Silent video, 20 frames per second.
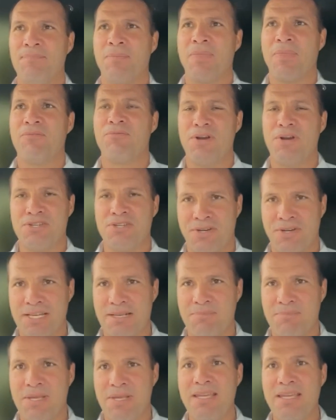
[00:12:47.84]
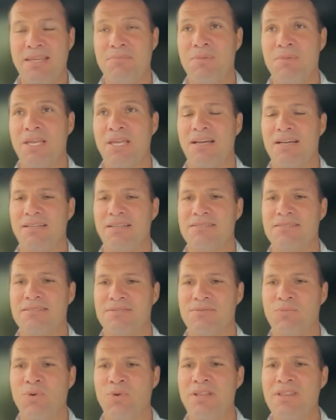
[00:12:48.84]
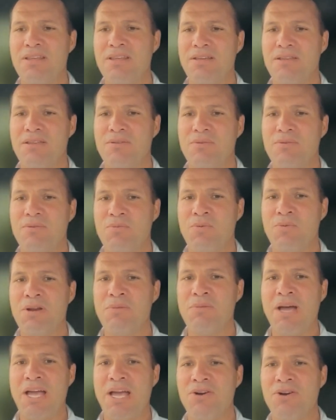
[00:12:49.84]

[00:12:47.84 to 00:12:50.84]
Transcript: frustrate me because one of my